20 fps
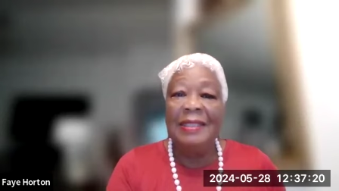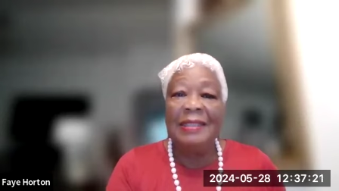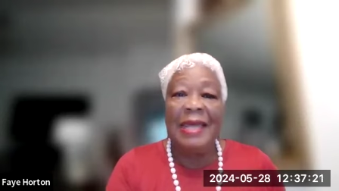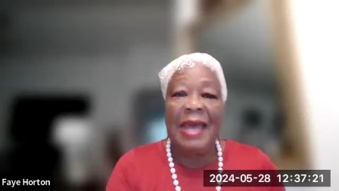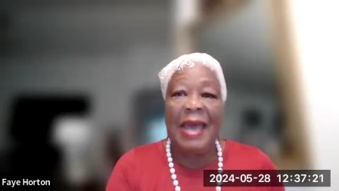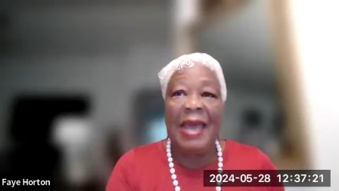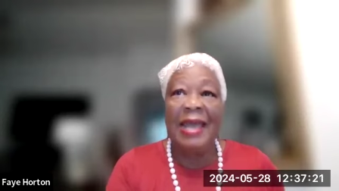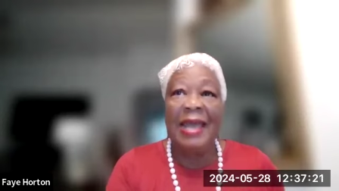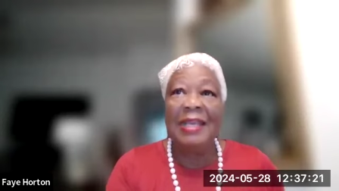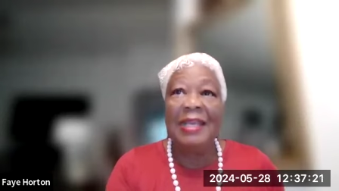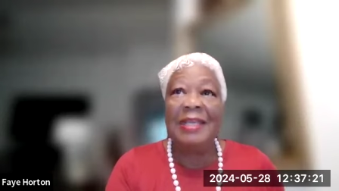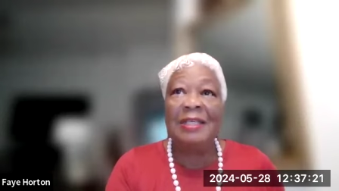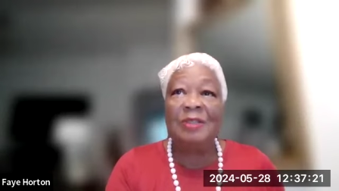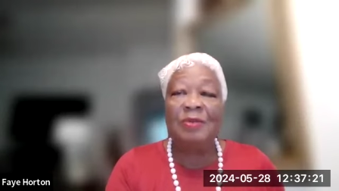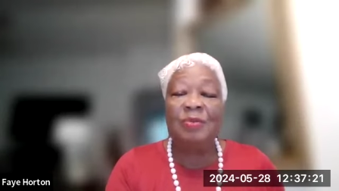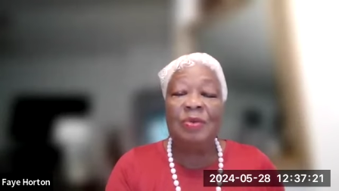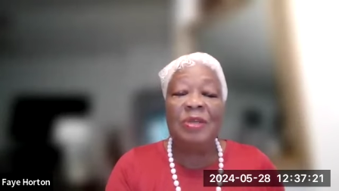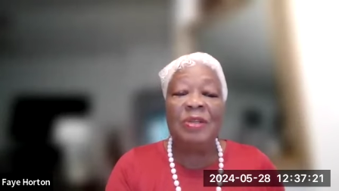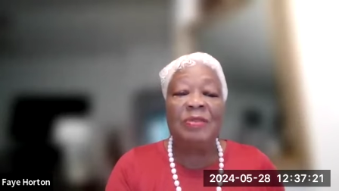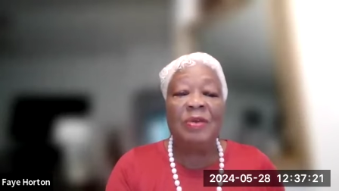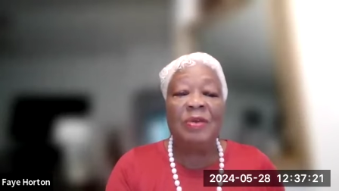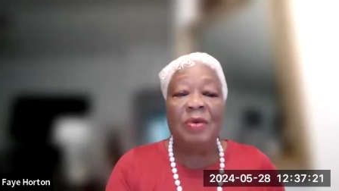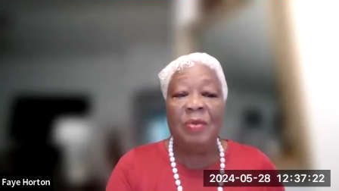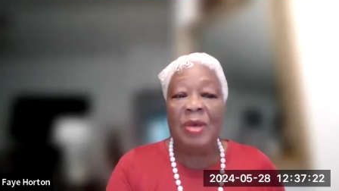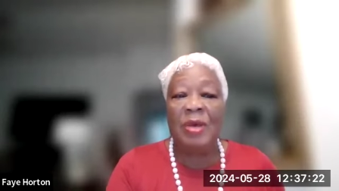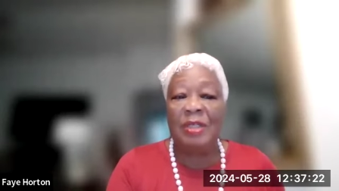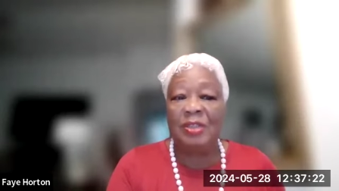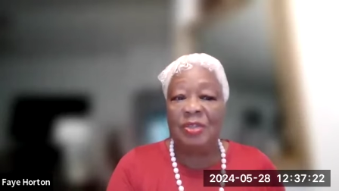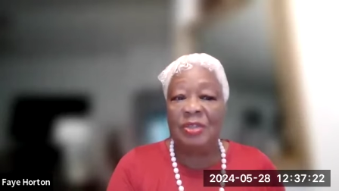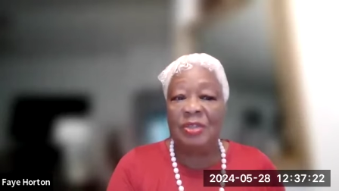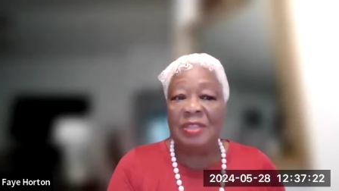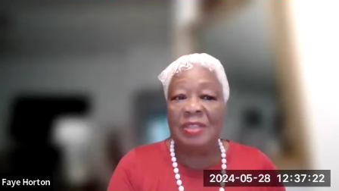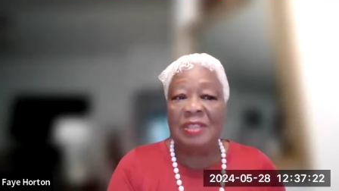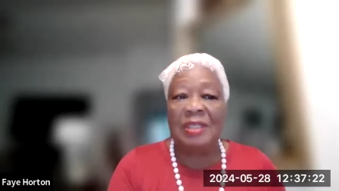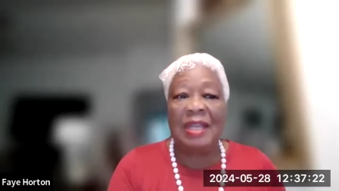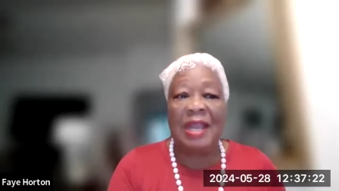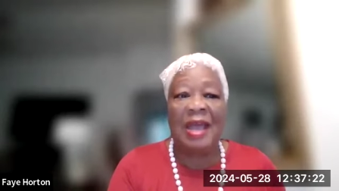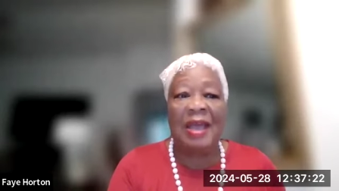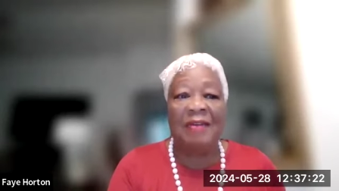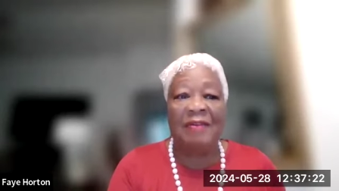That is one of the questions
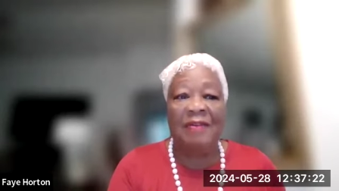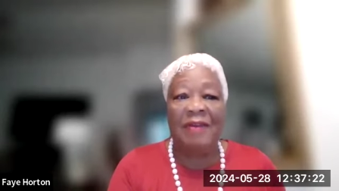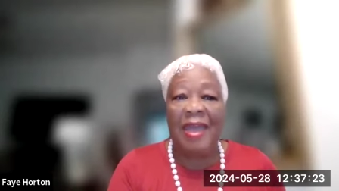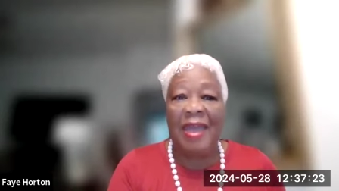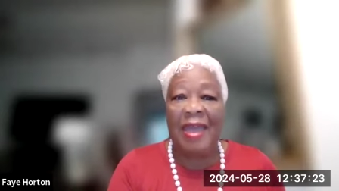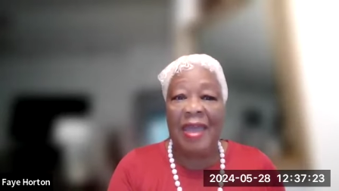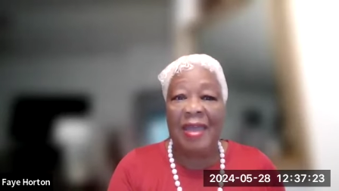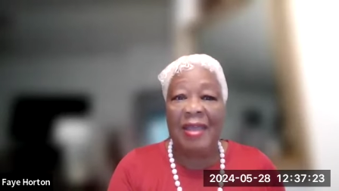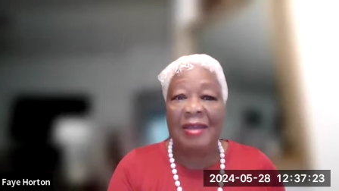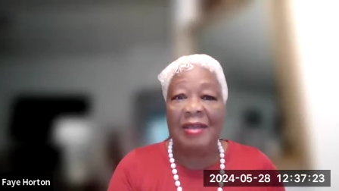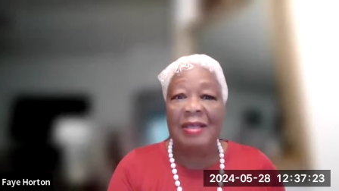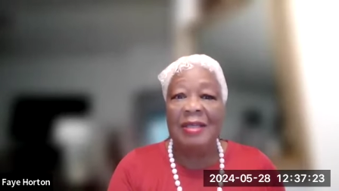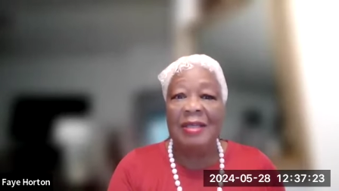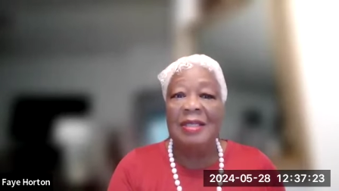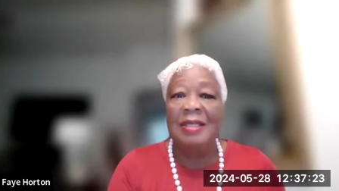that I've had